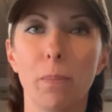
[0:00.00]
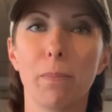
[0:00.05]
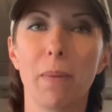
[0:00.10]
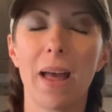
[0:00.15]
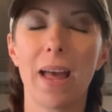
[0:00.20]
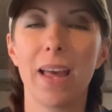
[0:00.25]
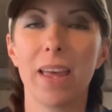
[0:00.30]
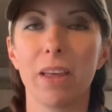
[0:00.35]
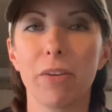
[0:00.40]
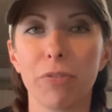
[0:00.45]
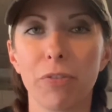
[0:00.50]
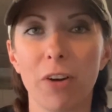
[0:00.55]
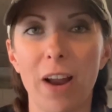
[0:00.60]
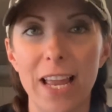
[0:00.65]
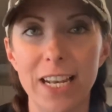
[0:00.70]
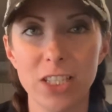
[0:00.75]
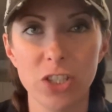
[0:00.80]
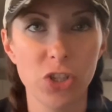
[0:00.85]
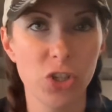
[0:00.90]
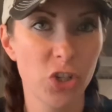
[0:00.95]
My
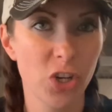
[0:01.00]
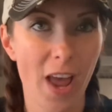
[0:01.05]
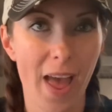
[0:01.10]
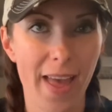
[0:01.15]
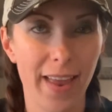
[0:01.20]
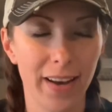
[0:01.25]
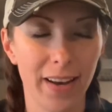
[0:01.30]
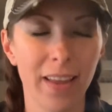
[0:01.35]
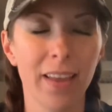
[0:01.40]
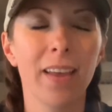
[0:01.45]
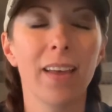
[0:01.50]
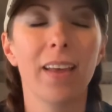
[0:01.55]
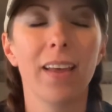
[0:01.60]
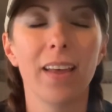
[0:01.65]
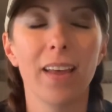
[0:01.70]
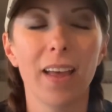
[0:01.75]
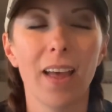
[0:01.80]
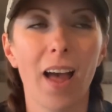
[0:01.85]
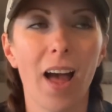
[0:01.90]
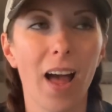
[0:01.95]
friend Jen
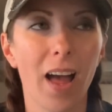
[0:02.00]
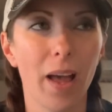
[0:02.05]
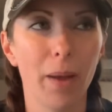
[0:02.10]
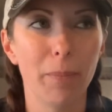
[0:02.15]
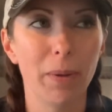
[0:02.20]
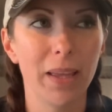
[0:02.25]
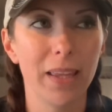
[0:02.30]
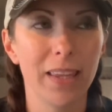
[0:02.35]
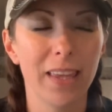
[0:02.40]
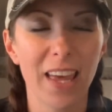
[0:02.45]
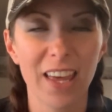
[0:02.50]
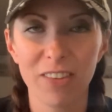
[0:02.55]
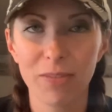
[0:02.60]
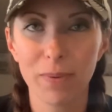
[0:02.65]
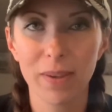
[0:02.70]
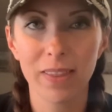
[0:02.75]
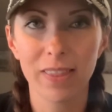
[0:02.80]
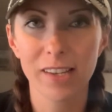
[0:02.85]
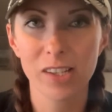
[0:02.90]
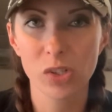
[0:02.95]
gave
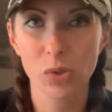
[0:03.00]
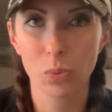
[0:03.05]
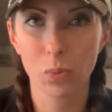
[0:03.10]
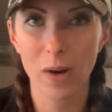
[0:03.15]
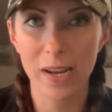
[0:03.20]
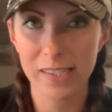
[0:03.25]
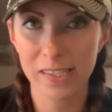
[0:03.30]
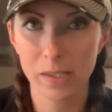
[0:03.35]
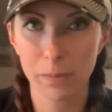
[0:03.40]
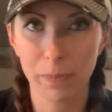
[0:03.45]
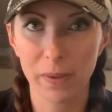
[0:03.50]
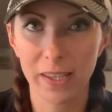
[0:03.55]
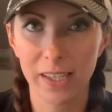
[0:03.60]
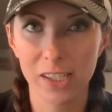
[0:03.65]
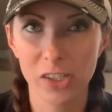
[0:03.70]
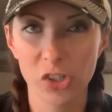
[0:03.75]
me this recipe.